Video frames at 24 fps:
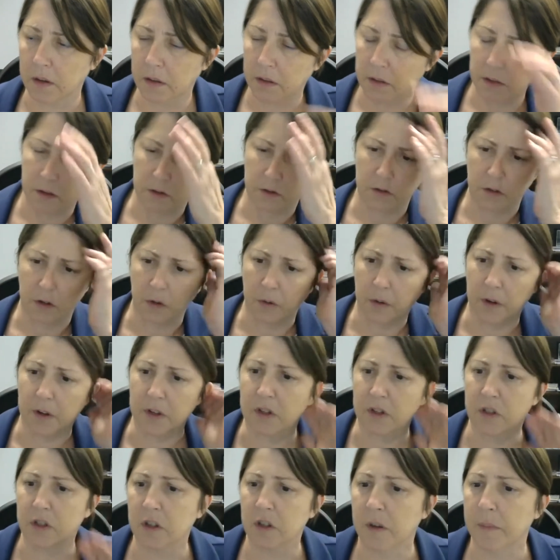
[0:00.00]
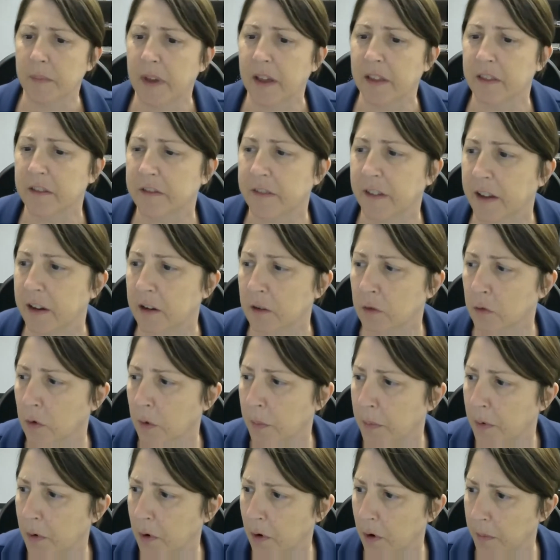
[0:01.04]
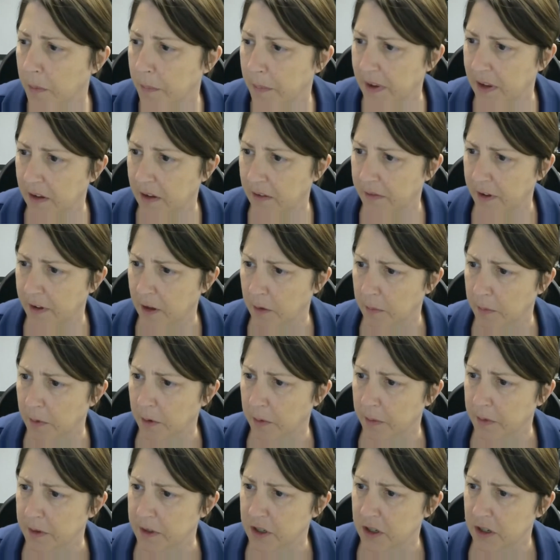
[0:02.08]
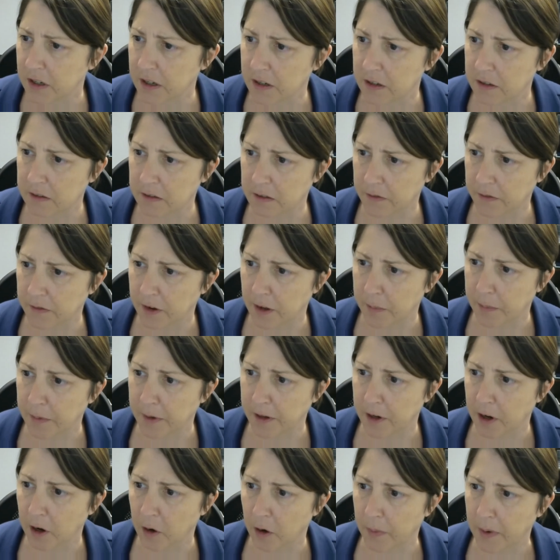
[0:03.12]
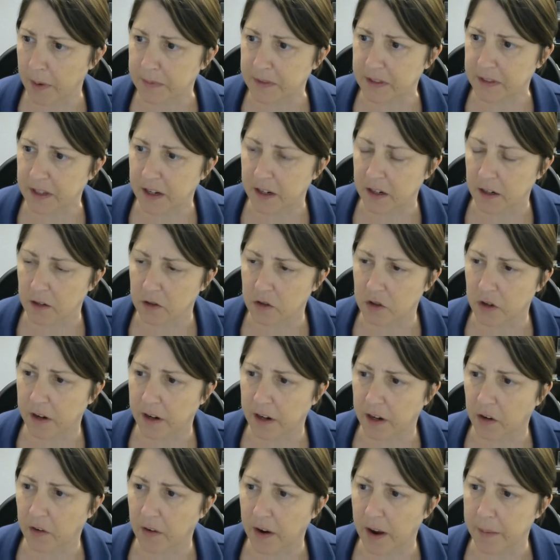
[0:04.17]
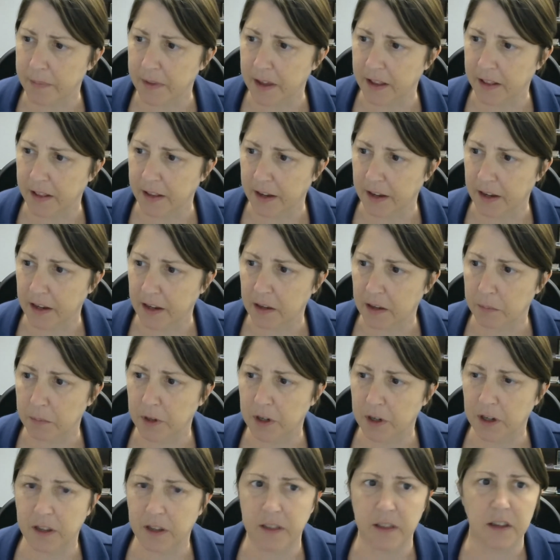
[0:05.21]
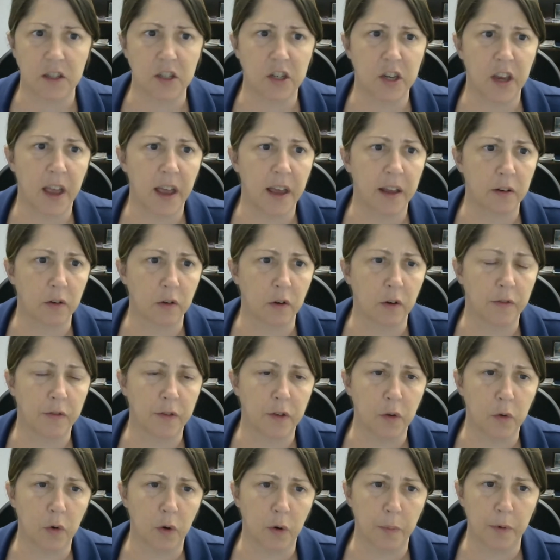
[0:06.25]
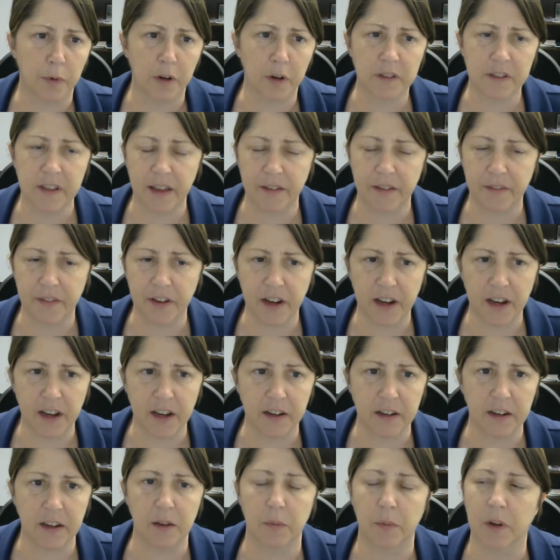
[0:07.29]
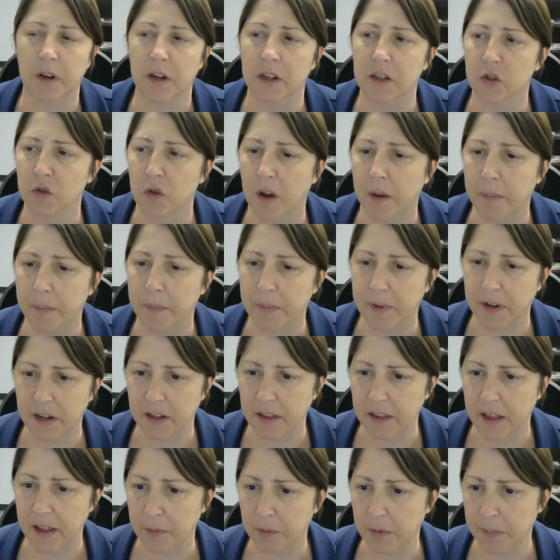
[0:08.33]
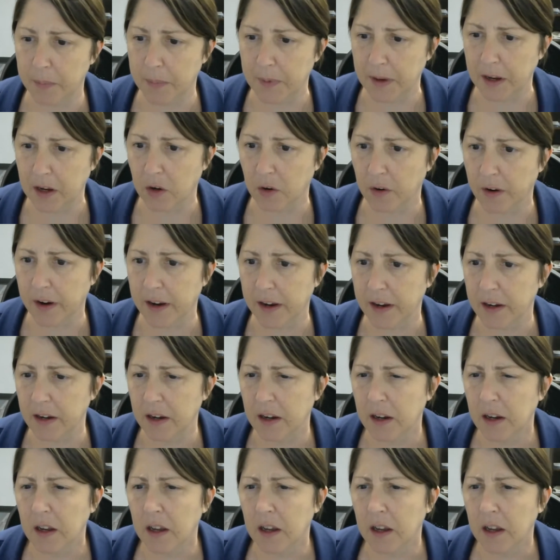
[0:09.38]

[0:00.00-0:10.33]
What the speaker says: There's a question about the final report being available, which is available on our website, and I'll try to grab that link and put it in the chat, or if you or Brooks have it handy and want to drop it in, that would be great.